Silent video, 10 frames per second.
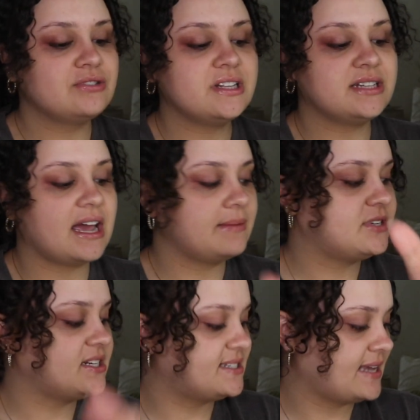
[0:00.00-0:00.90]
the time
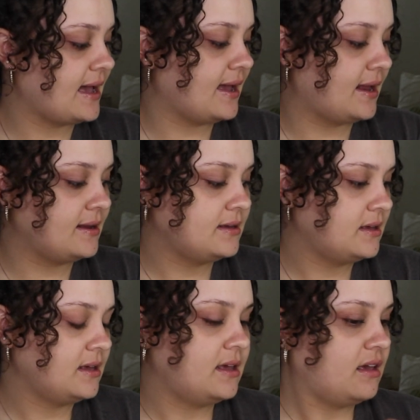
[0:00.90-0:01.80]
to decide
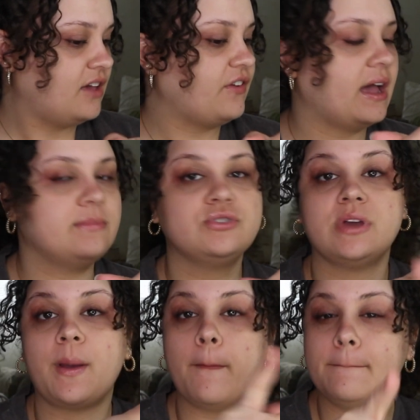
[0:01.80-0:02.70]
if I'm
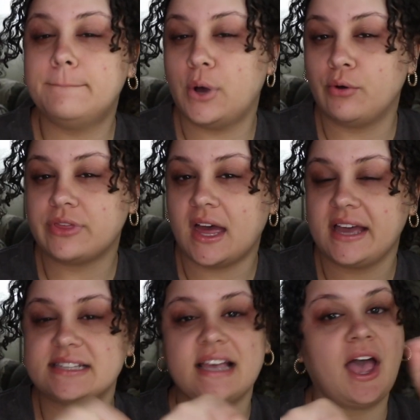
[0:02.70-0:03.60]
doing both
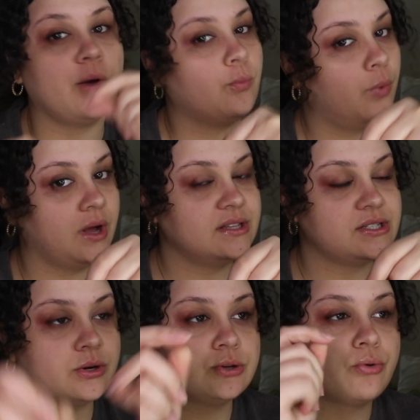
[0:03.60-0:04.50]
eyes at once
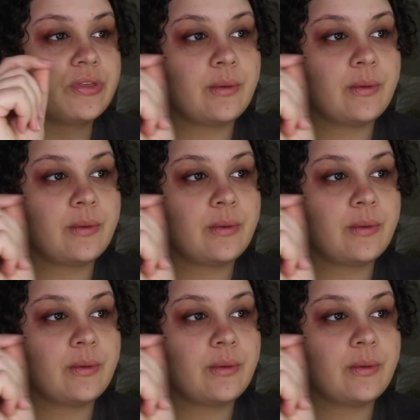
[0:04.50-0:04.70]
or doing